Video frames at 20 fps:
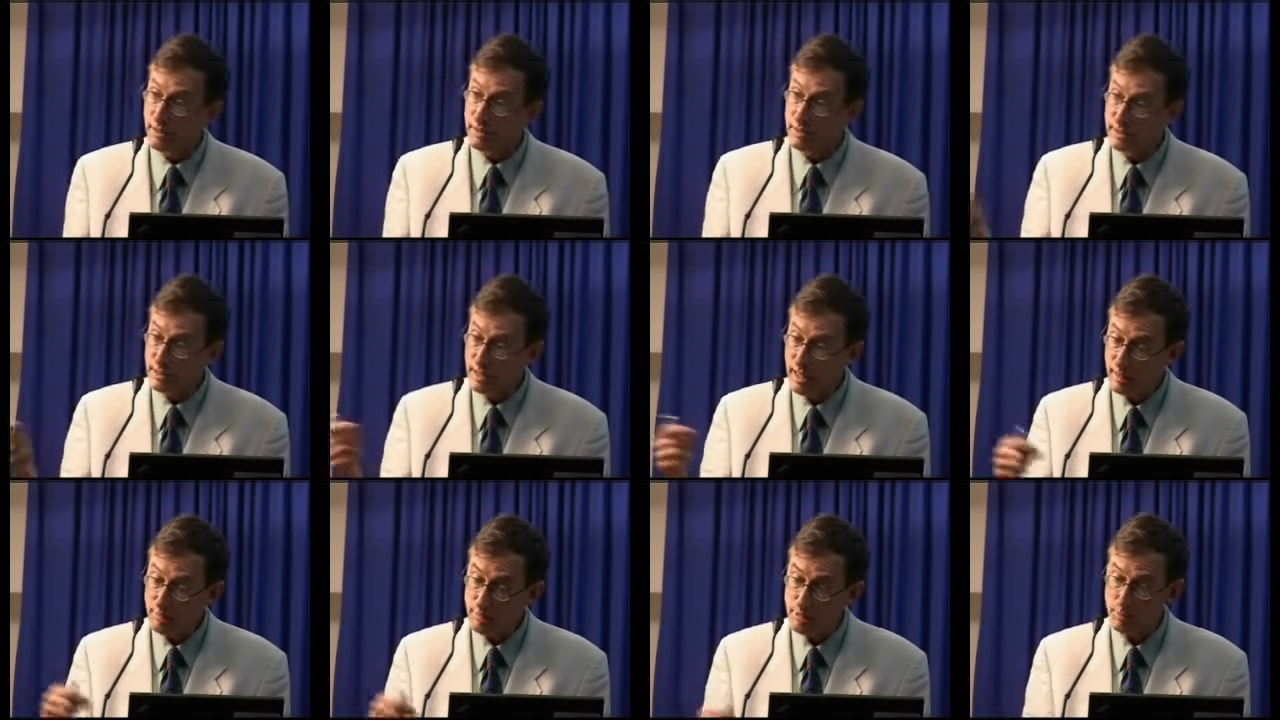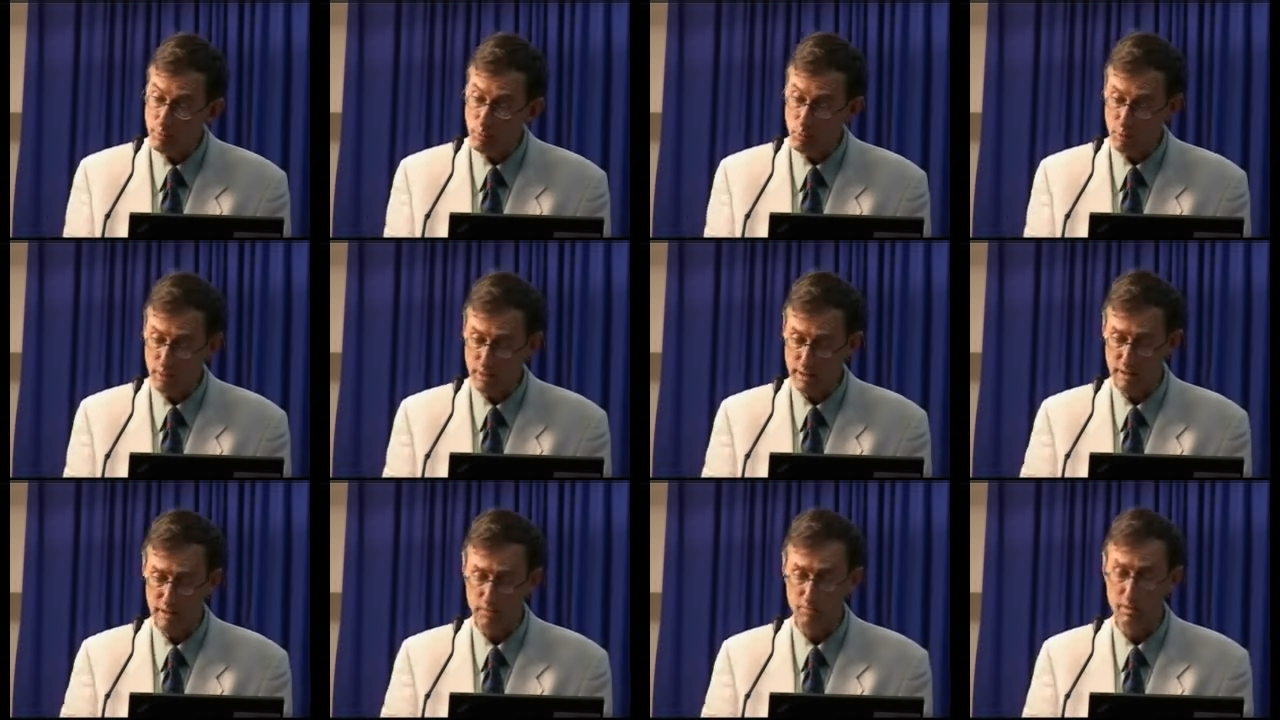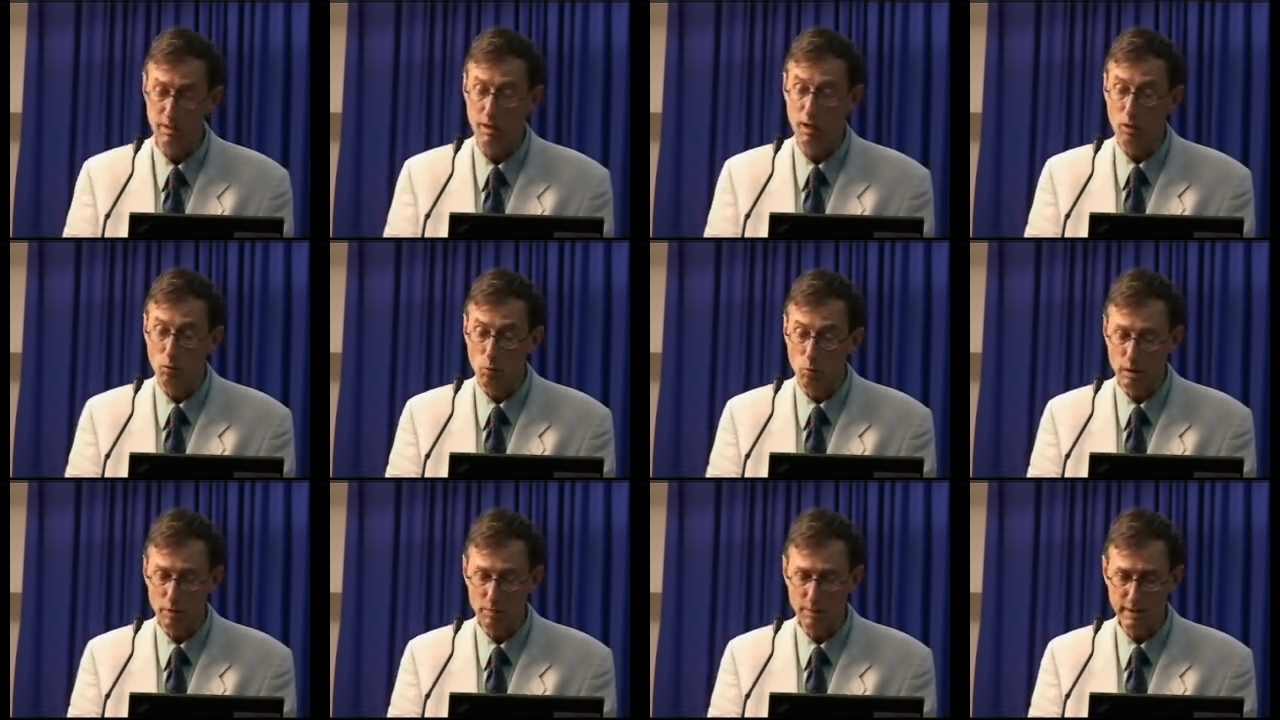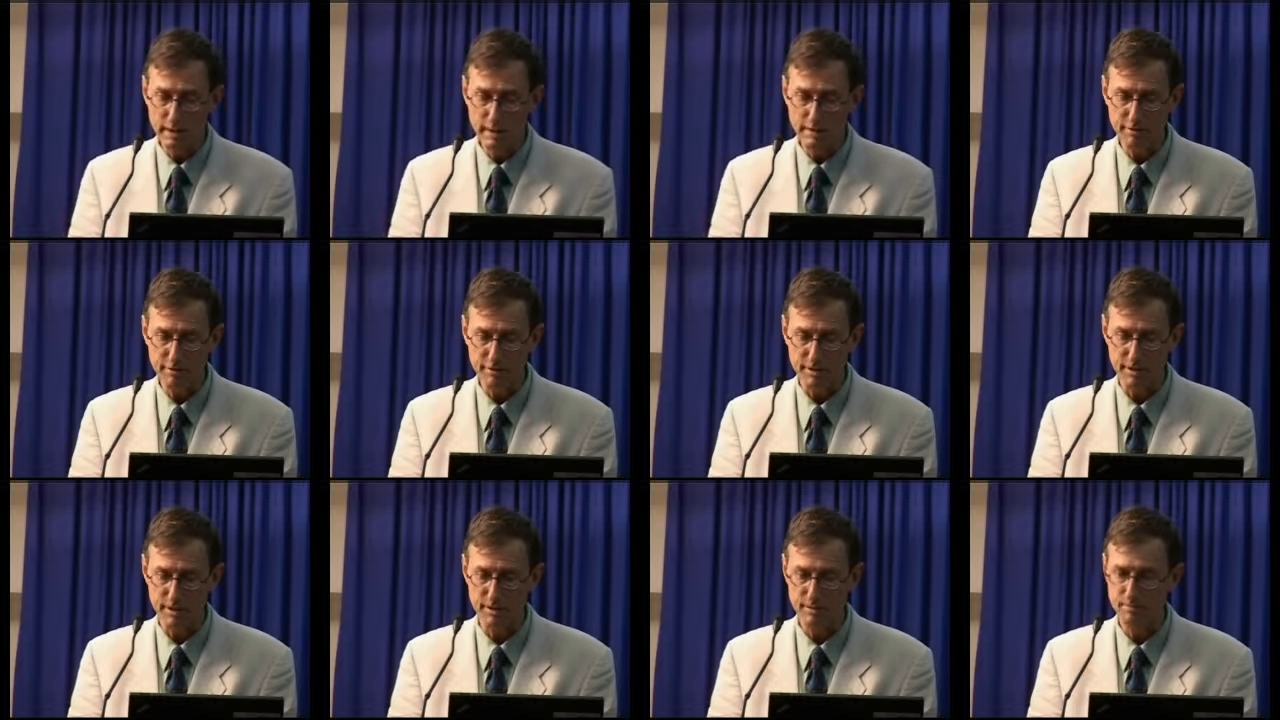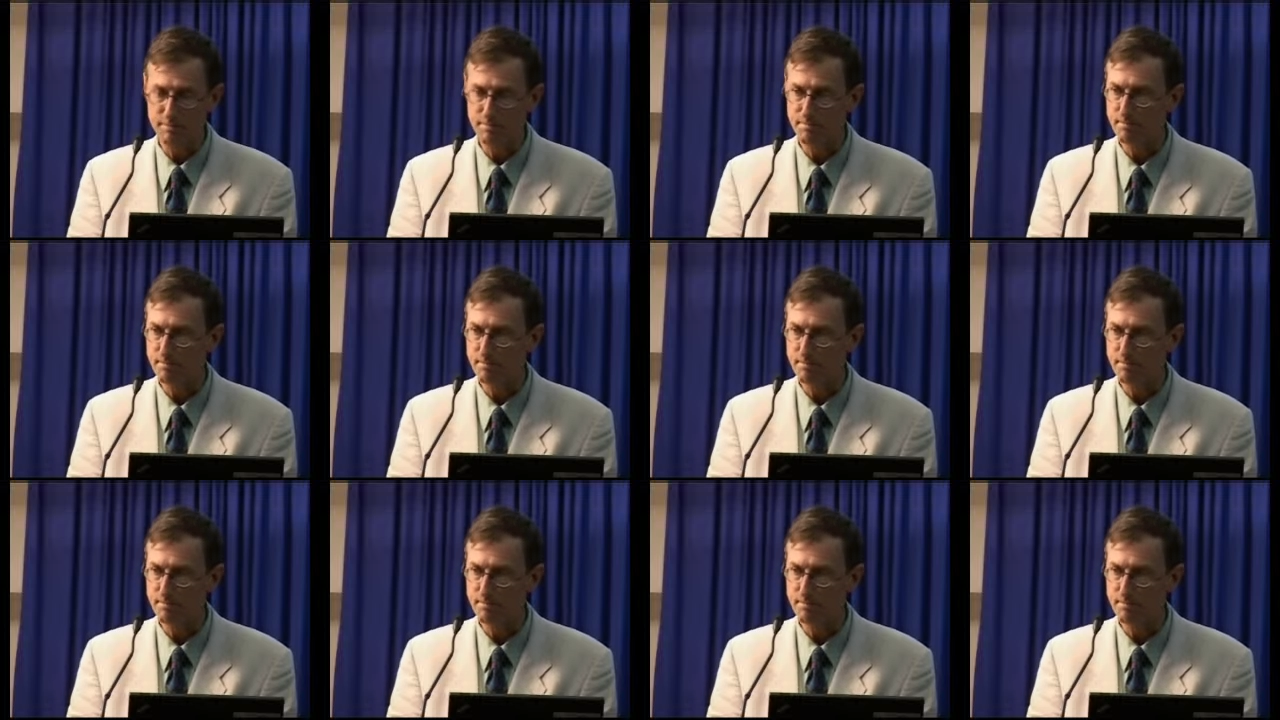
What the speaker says: The types of organisms will be different.